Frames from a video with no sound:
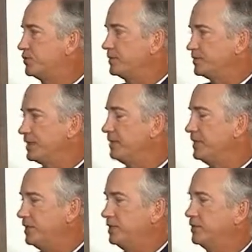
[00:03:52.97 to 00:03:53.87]
and we see them
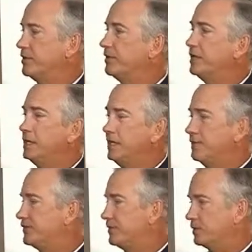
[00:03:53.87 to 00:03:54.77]
here or
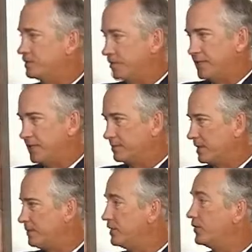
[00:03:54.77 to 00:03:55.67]
in some other setting,
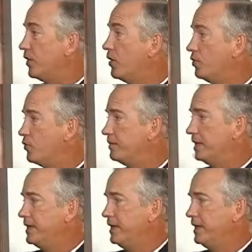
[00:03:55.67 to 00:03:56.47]
maybe in their home,